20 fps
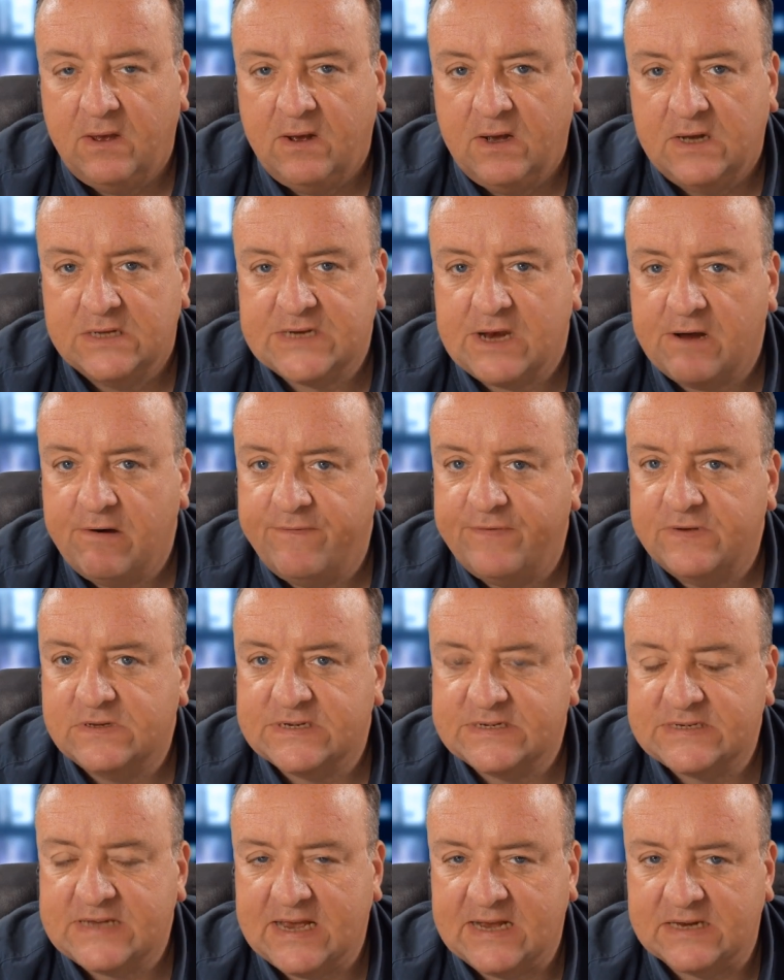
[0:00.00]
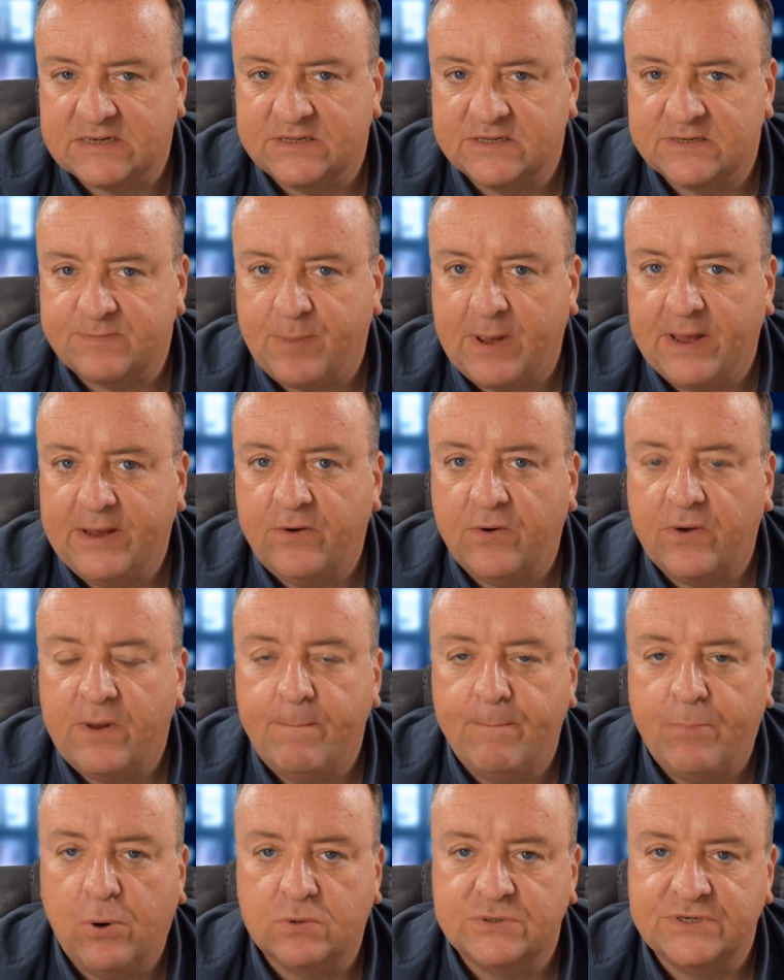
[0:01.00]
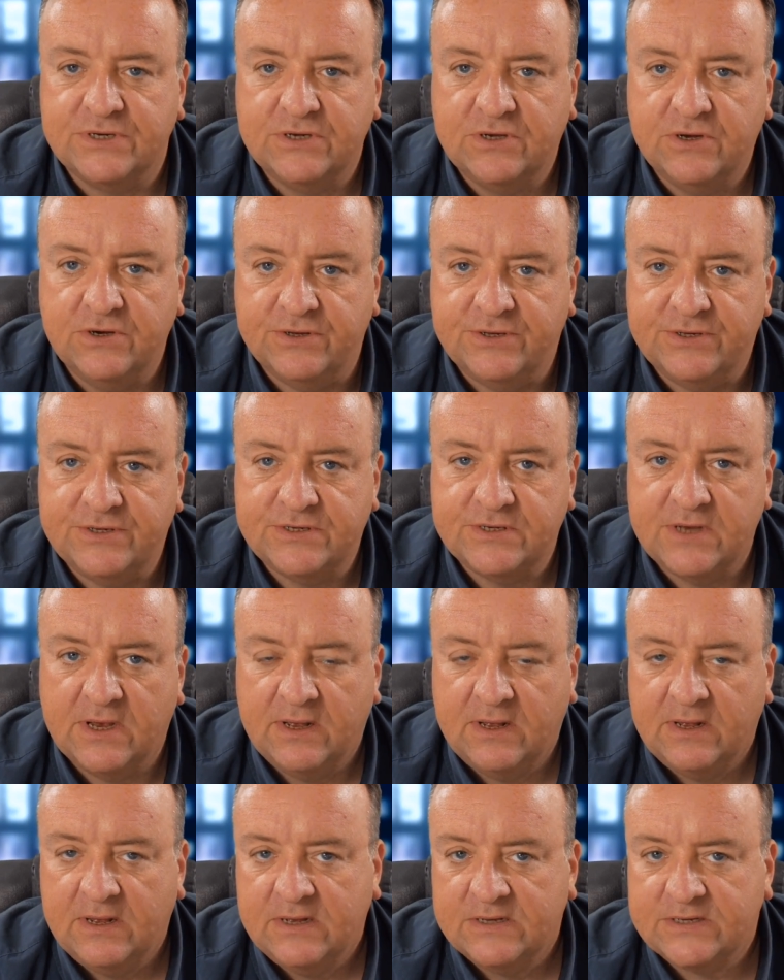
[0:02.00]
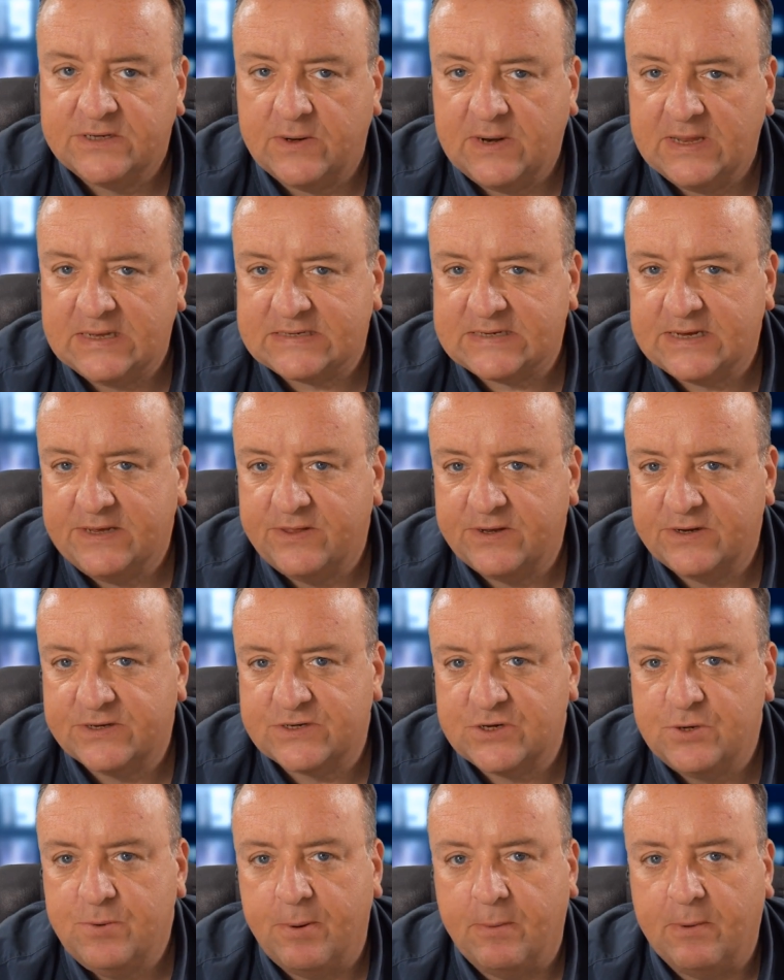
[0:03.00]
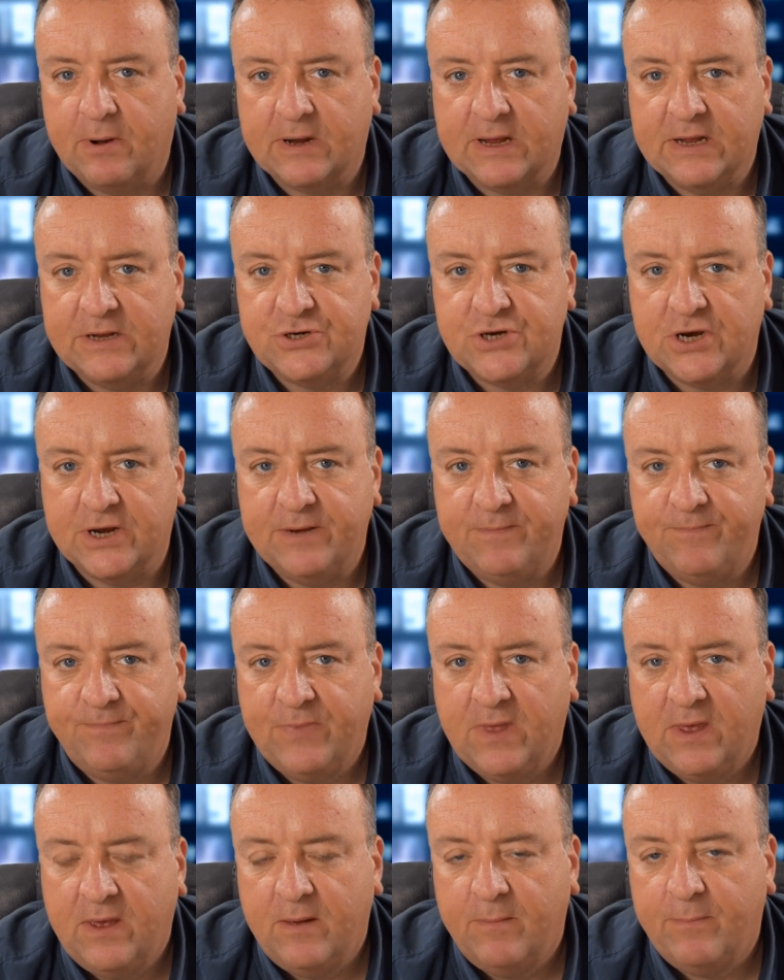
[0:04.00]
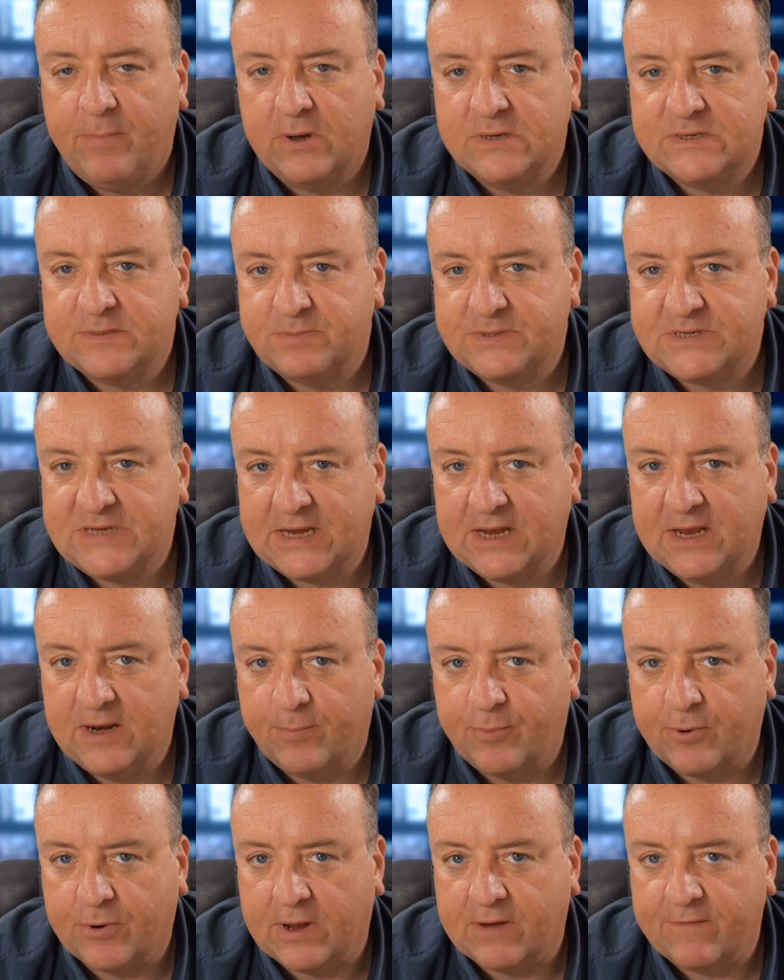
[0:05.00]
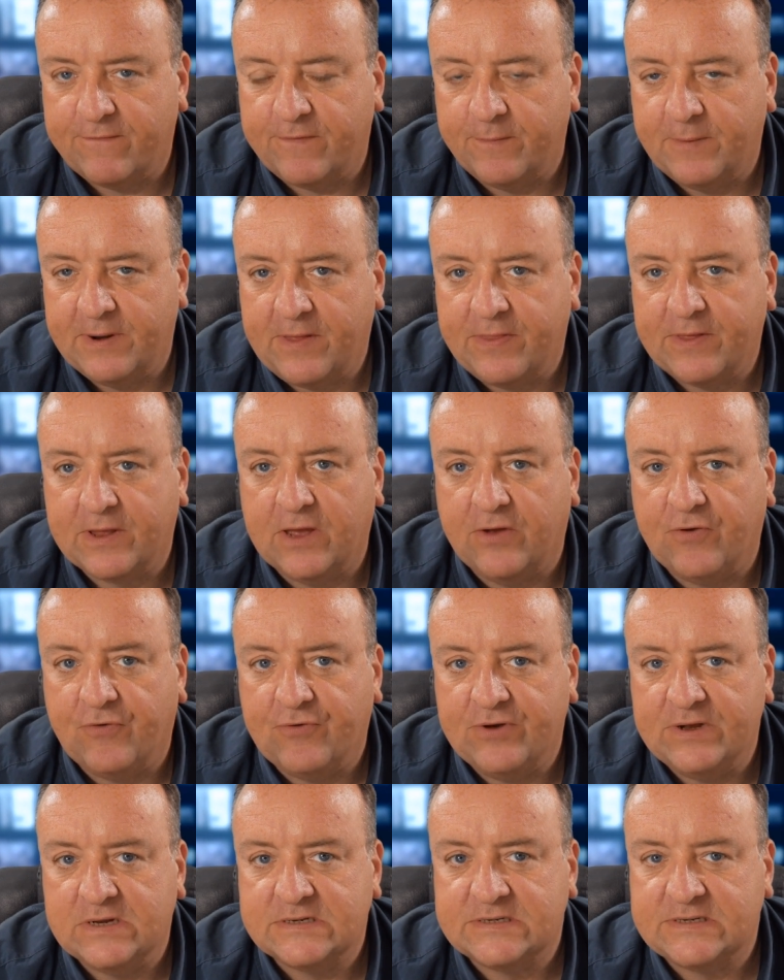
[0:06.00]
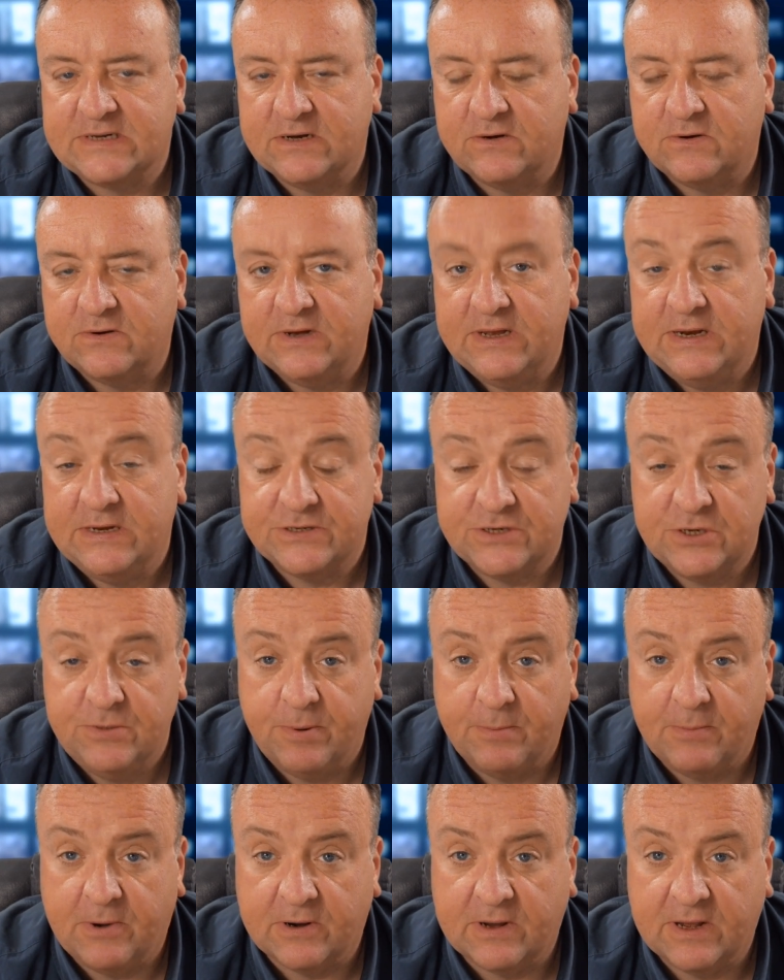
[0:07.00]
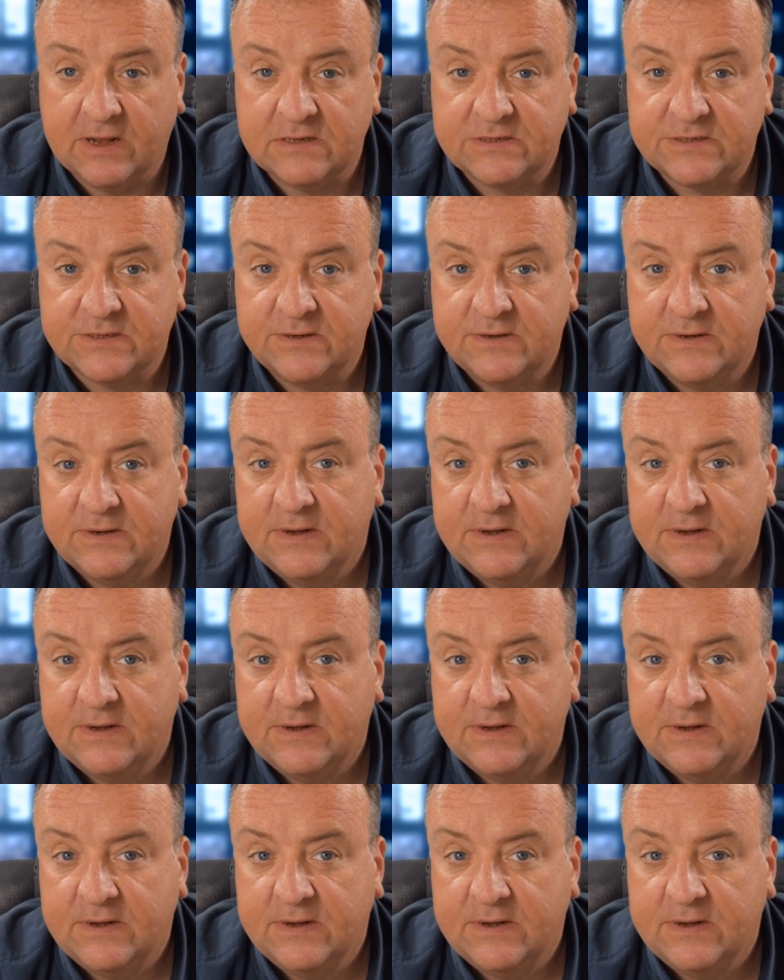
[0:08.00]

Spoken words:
A tariff is a tax that's paid on imported goods. So let's say that a supermarket chain buys a particular product from another country to sell in its supermarkets.